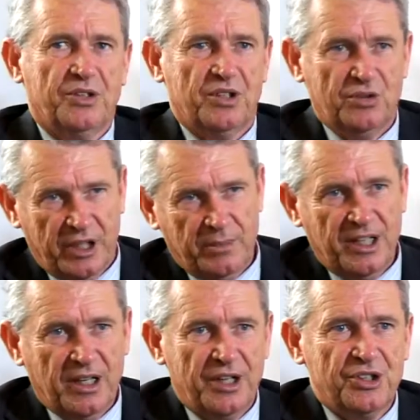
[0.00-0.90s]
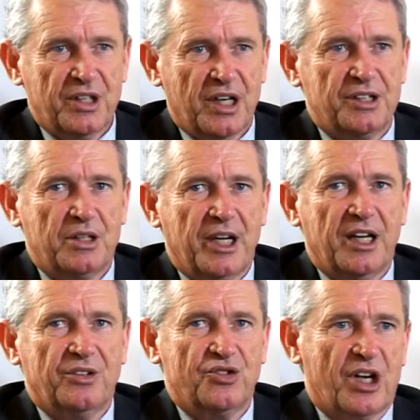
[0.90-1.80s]
this recommendation 8's
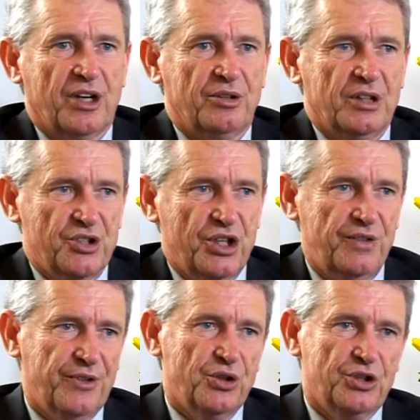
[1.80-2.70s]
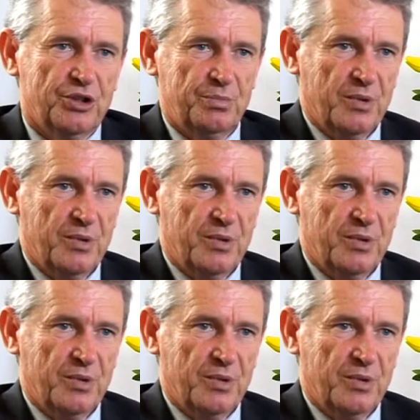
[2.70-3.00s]
about. And so City Futures